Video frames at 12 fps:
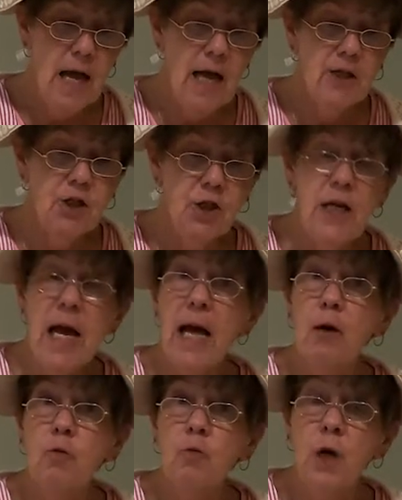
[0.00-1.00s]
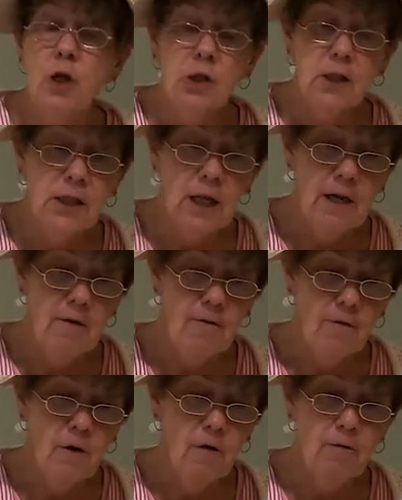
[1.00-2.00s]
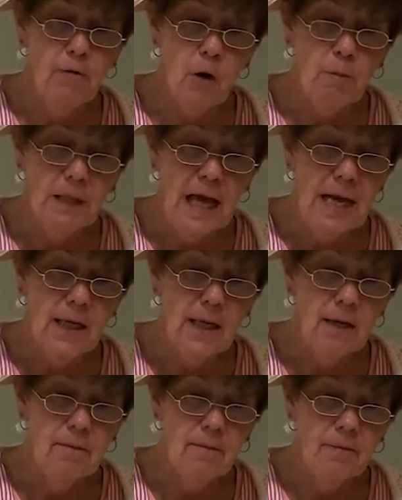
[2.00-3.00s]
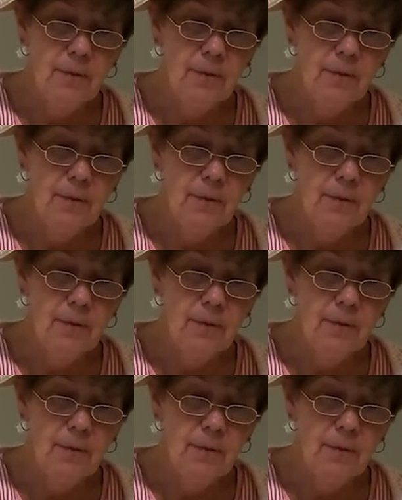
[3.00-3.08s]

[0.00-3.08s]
and she had a rose leaf for a blanket.